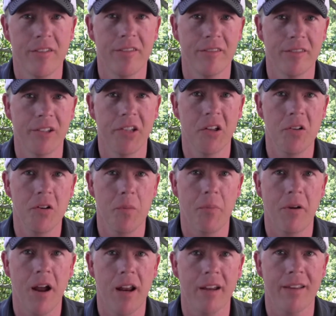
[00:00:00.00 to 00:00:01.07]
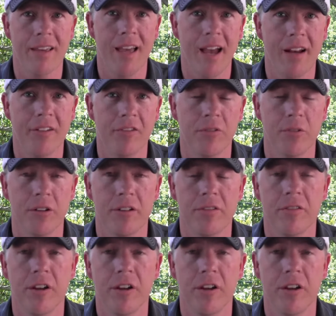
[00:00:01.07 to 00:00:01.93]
this is a local product, kind of, sort of.